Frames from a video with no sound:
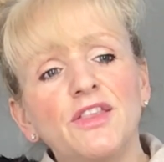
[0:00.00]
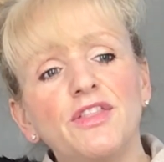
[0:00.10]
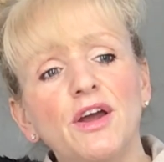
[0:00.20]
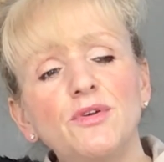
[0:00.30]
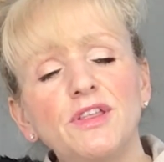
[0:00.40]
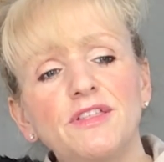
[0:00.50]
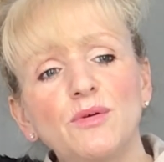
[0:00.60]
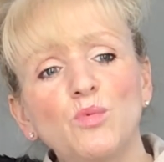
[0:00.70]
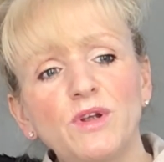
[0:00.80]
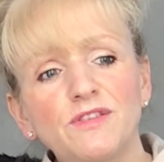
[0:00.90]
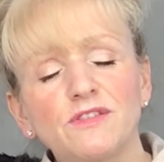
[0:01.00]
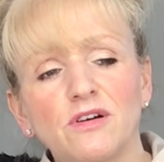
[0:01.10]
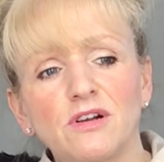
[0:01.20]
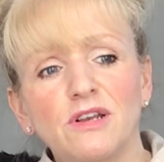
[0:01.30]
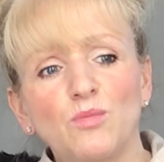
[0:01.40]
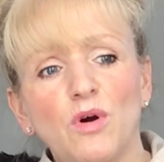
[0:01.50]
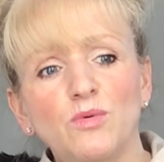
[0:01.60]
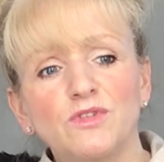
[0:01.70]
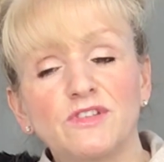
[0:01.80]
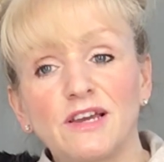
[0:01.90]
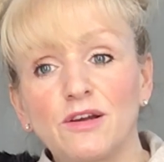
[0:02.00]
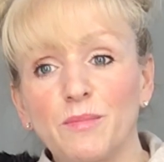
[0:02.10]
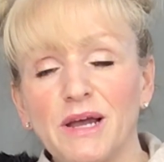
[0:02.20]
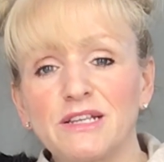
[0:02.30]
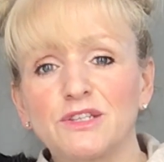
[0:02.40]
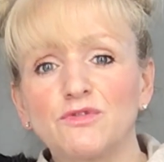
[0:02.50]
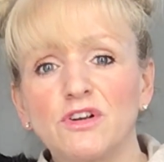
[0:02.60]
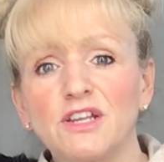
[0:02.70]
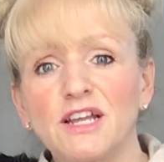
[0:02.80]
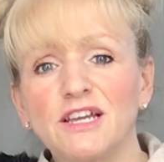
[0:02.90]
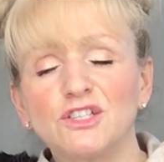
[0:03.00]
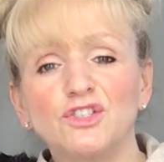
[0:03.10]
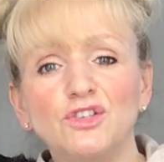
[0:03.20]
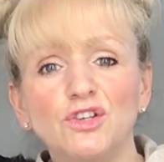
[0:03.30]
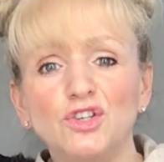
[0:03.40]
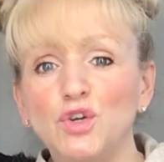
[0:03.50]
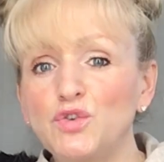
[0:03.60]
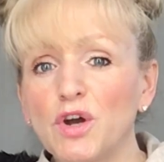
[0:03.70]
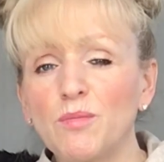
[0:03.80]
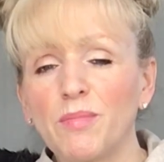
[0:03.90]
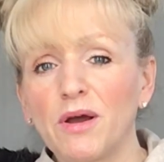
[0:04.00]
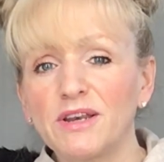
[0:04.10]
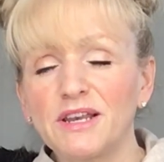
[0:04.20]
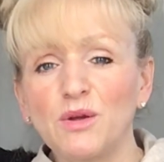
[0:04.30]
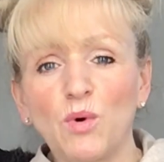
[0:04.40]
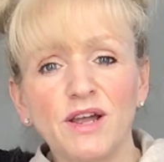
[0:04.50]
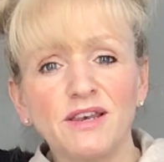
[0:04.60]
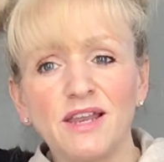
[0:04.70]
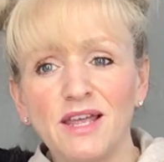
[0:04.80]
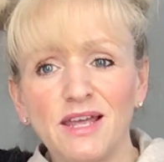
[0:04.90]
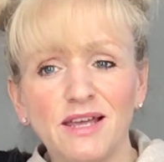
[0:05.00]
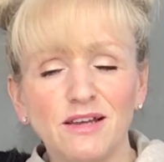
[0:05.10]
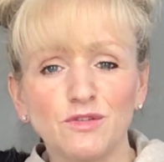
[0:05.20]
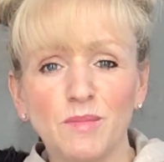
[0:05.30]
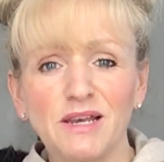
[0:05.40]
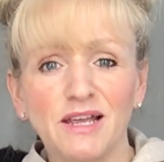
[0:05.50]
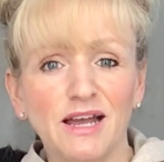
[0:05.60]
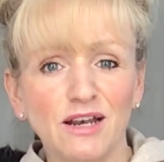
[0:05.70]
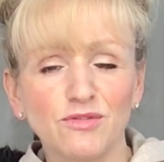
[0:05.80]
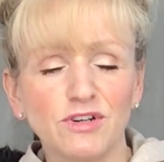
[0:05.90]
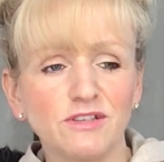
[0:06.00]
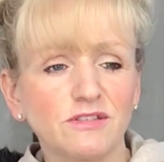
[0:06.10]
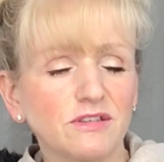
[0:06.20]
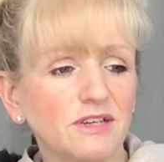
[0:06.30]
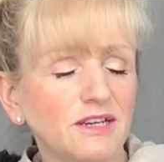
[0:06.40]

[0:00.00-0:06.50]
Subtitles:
The only thing with cycling, what I would say compared to running, is you don't burn anywhere near as many calories.